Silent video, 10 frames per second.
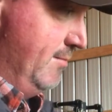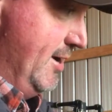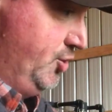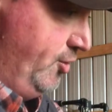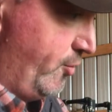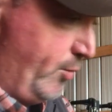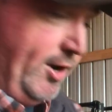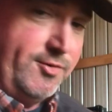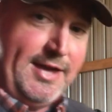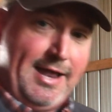Make sure your
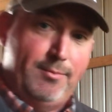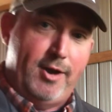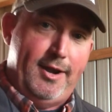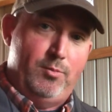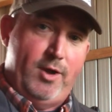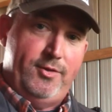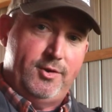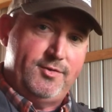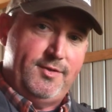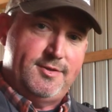sprayer is calibrated, whether
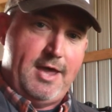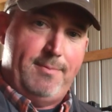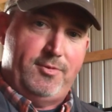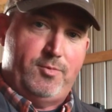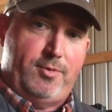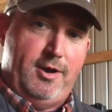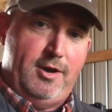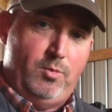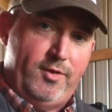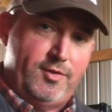it's this type of
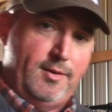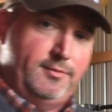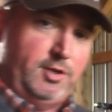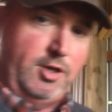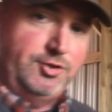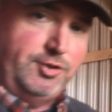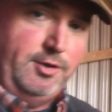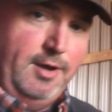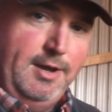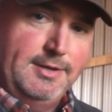sprayer with a
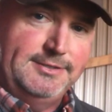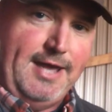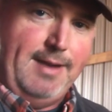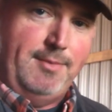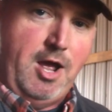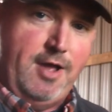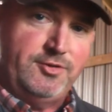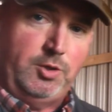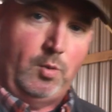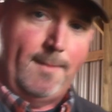cluster type
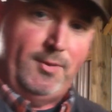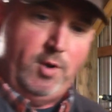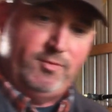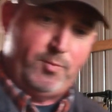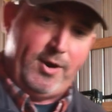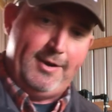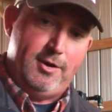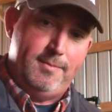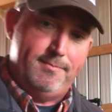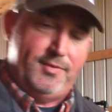nozzle or a boom
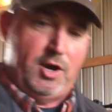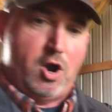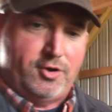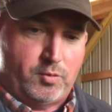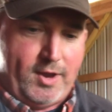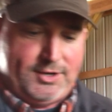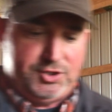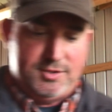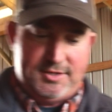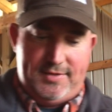sprayer. There are
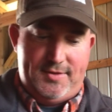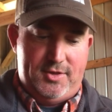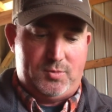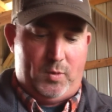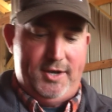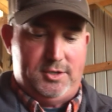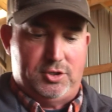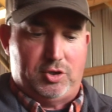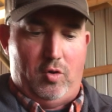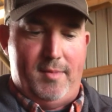directions in this weed
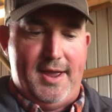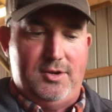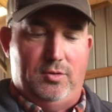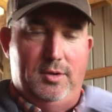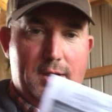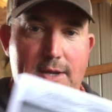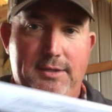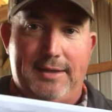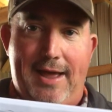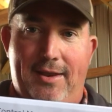control manual
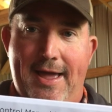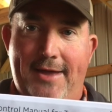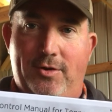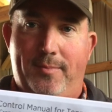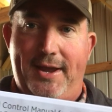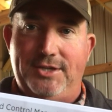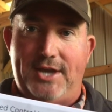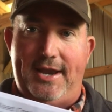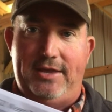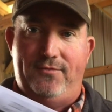outlined on page
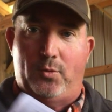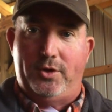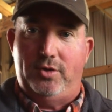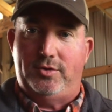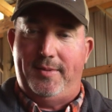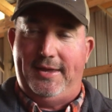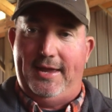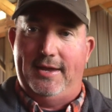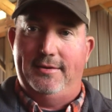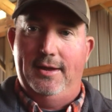80 for you to
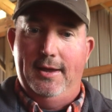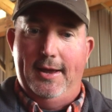begin